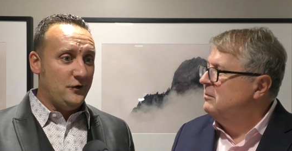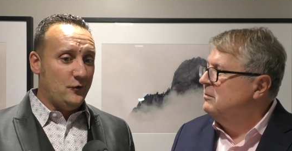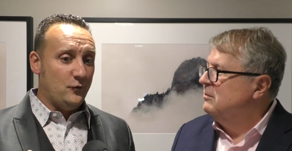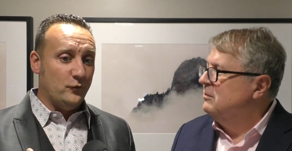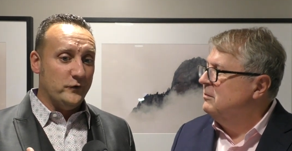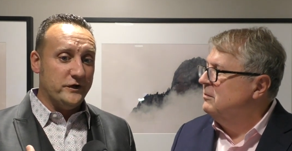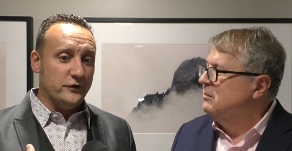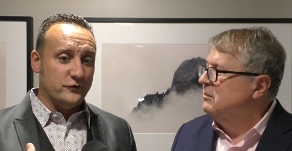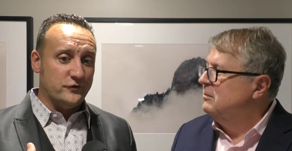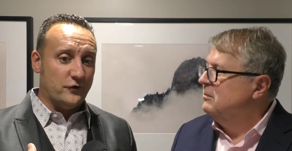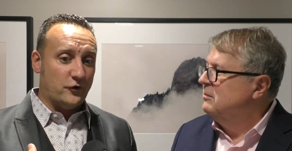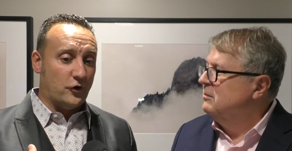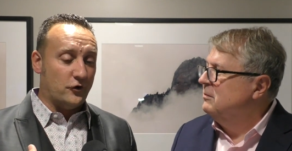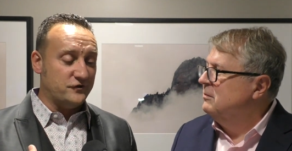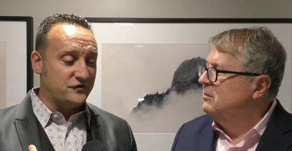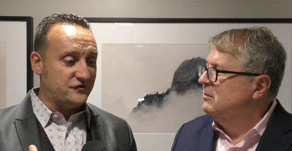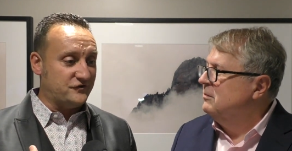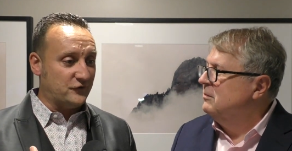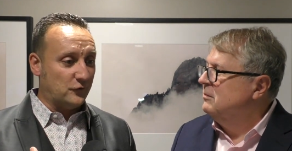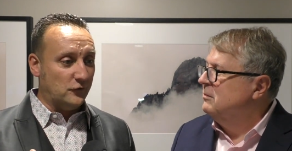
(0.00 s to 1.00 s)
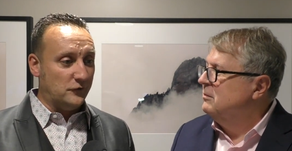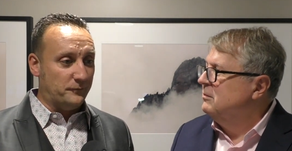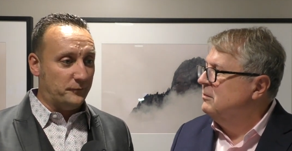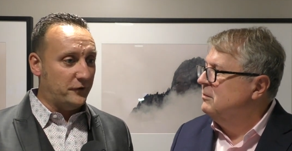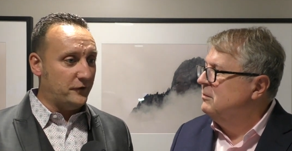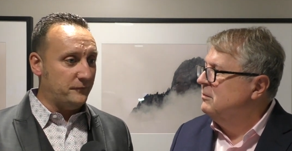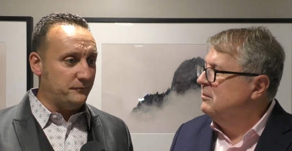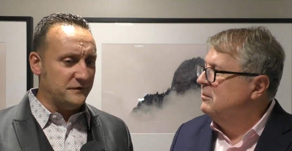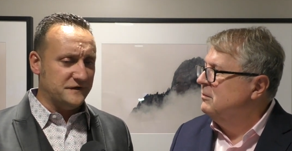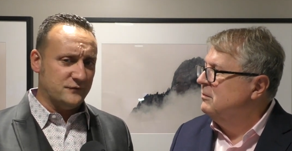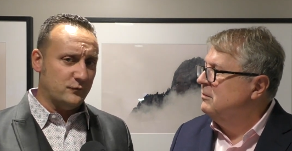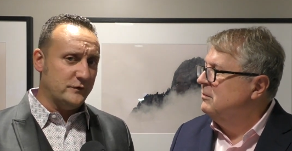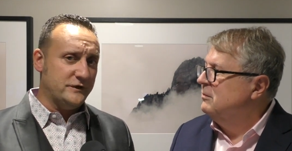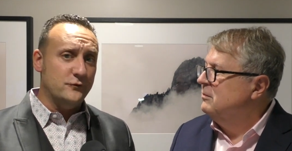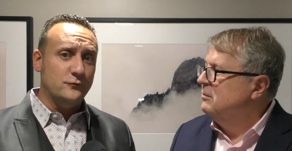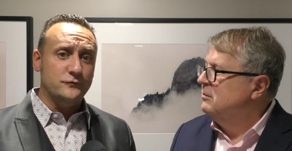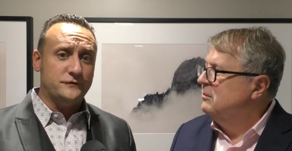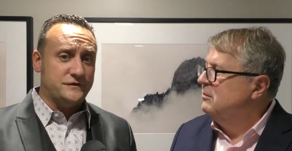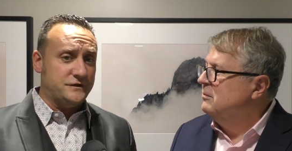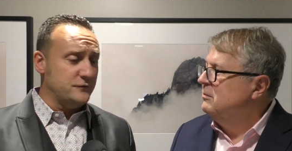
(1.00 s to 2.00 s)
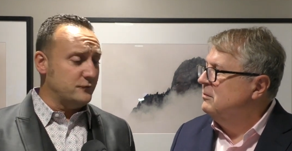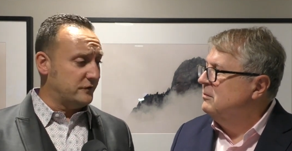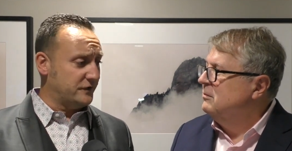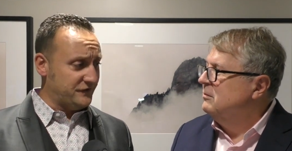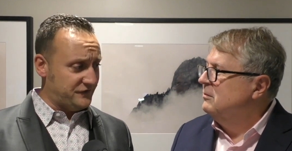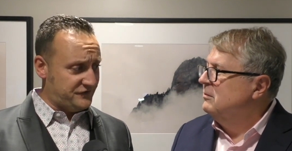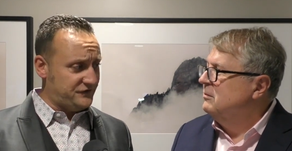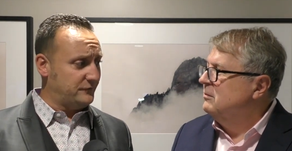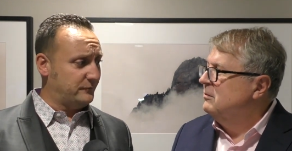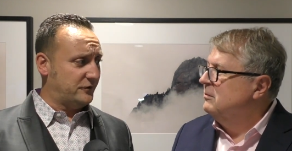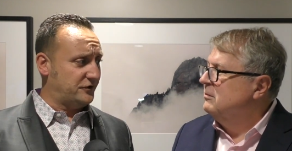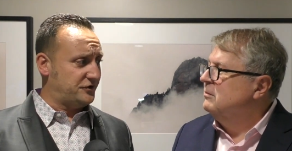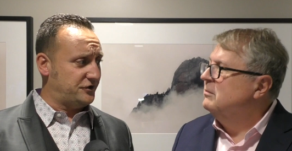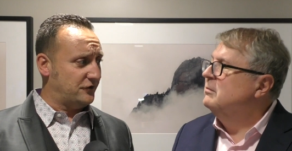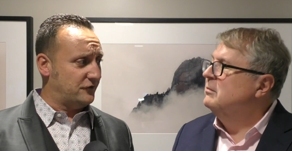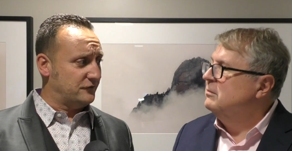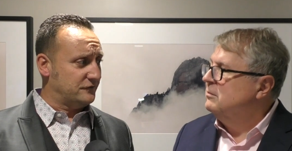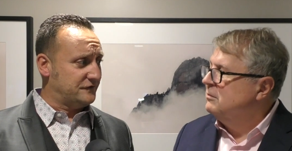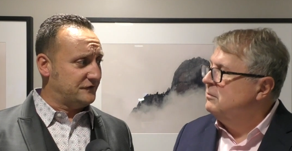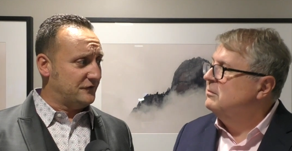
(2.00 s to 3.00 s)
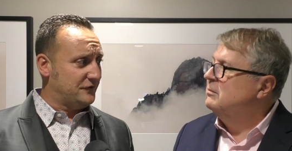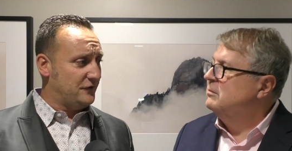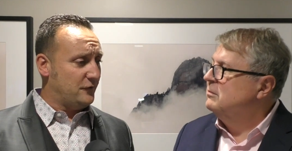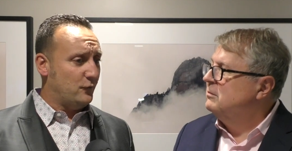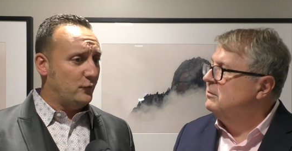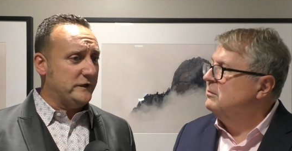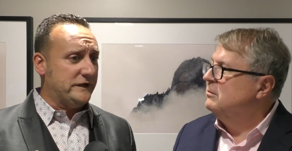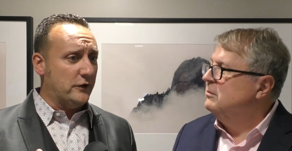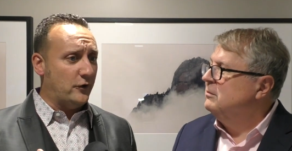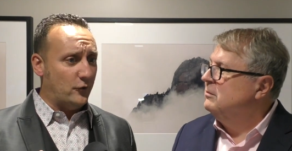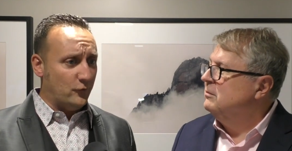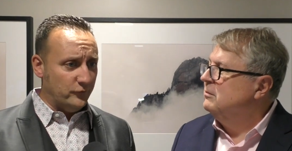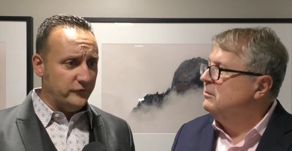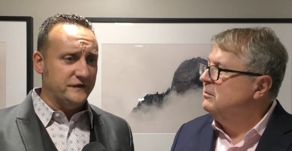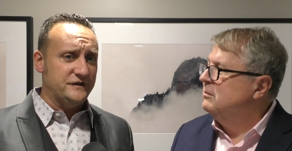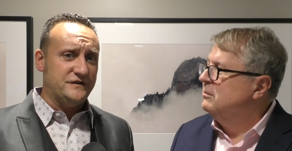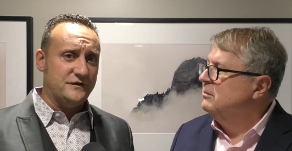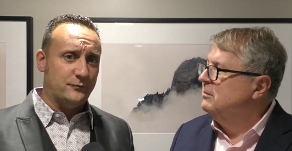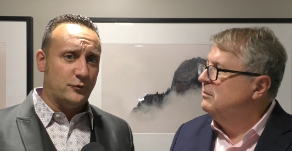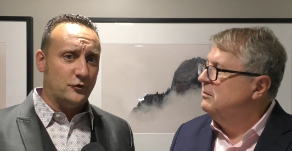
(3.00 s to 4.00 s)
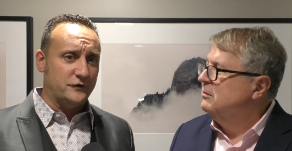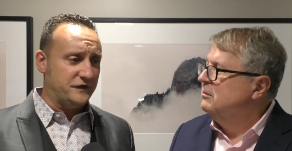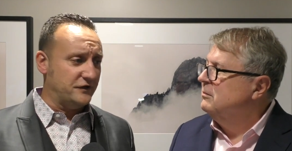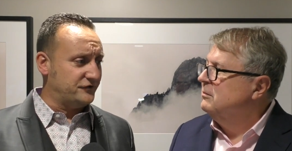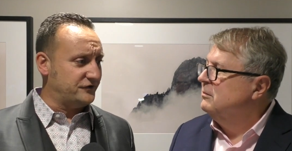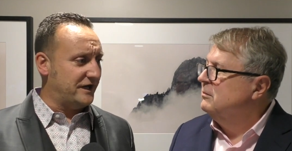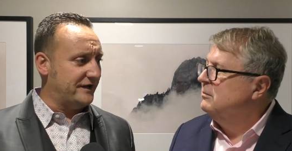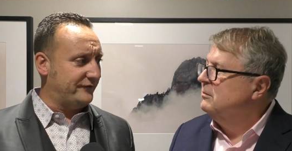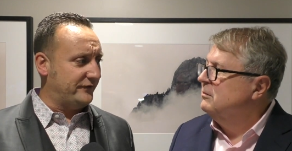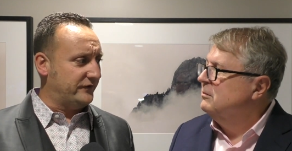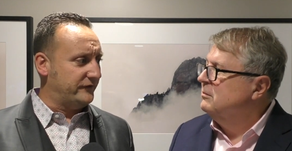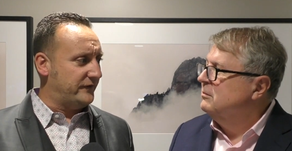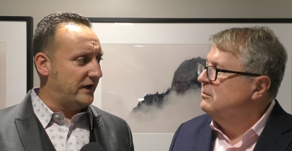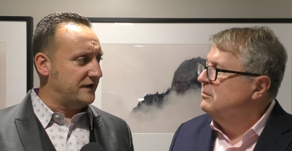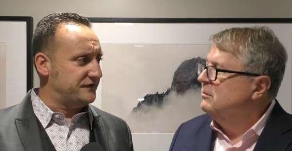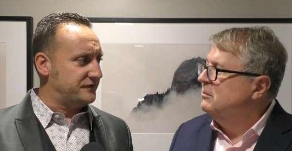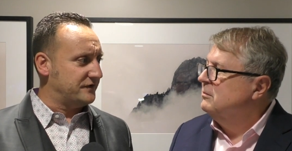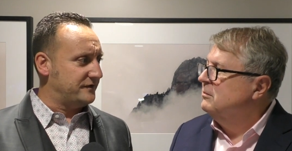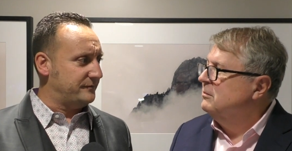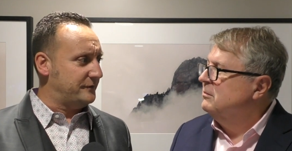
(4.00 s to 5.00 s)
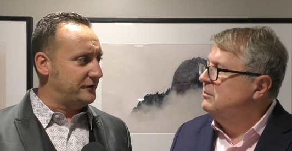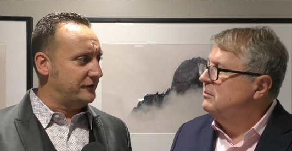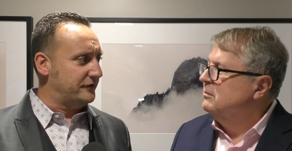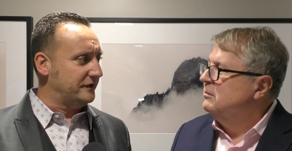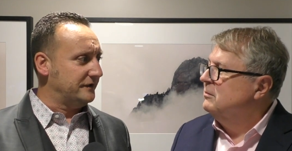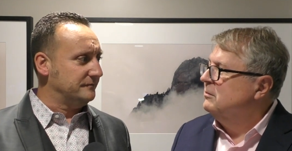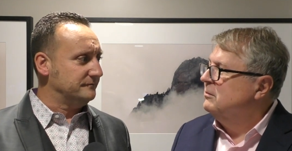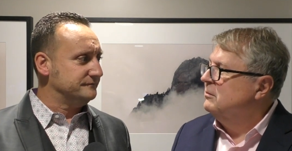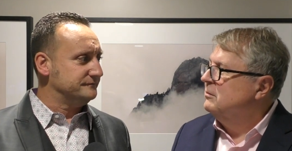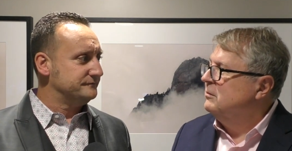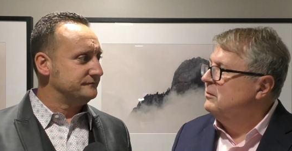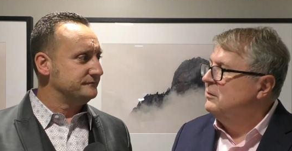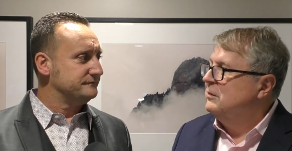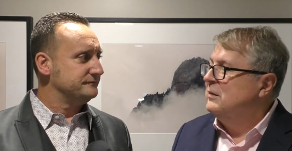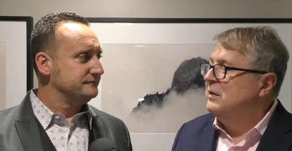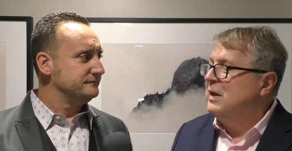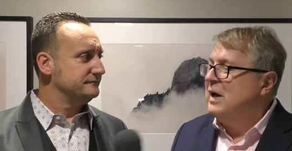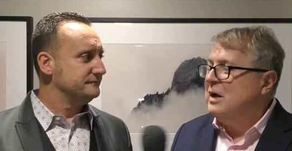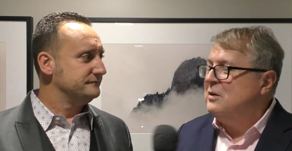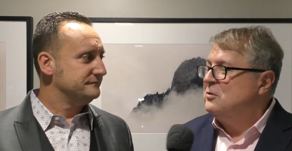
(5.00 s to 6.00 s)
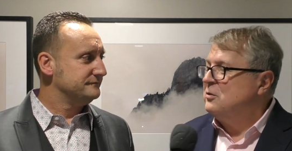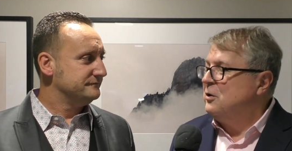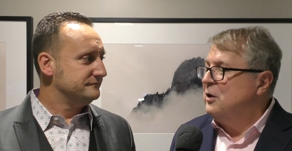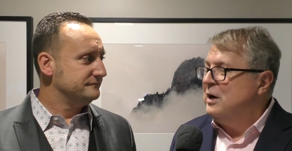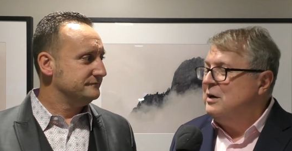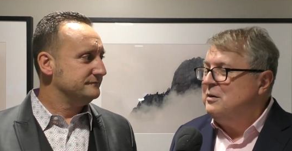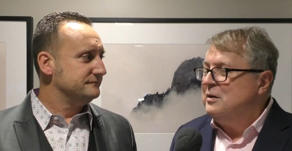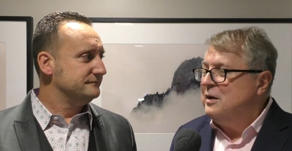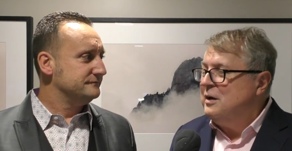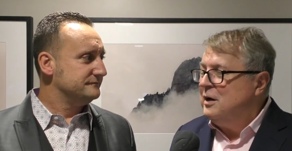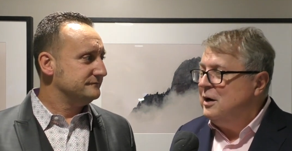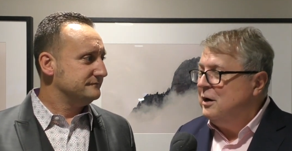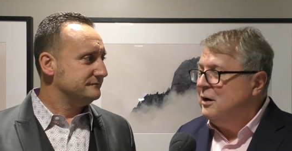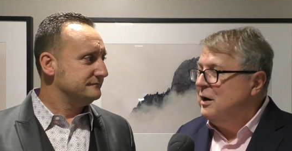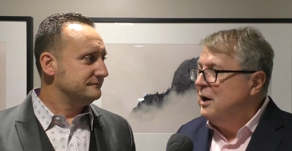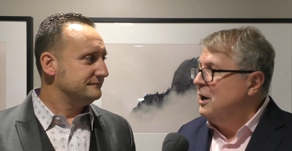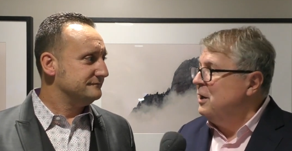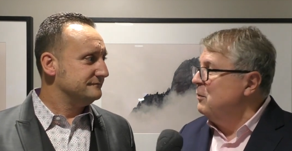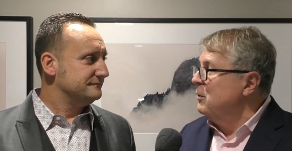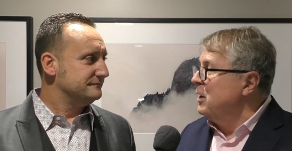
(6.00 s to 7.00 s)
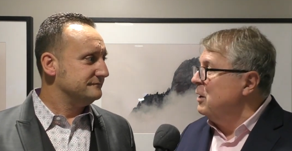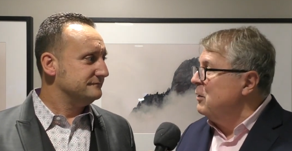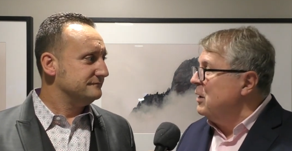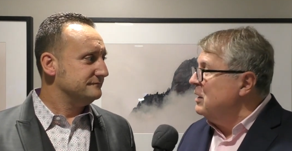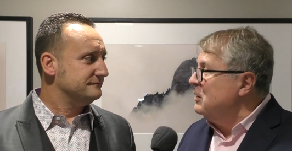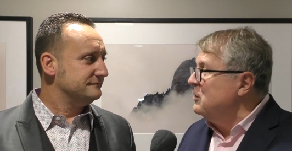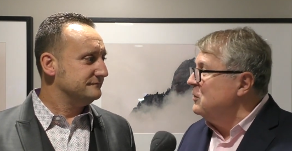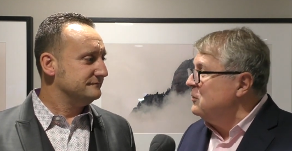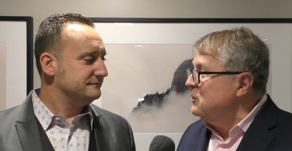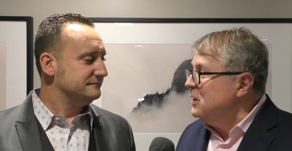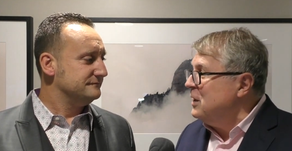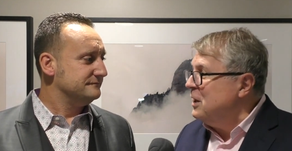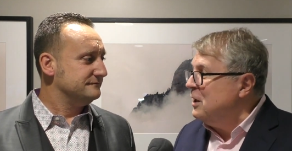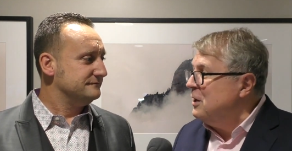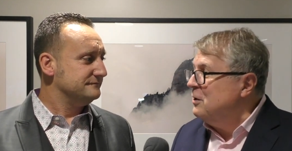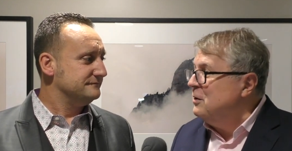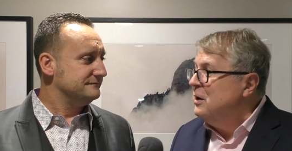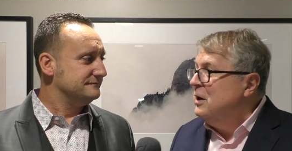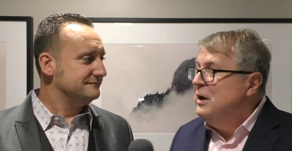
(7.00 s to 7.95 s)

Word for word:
Speaker 1: we are our sole purpose. We don't do consumer shows. We only support the travel advisor community.
Speaker 2: That's great to hear. Anyway, great to see you.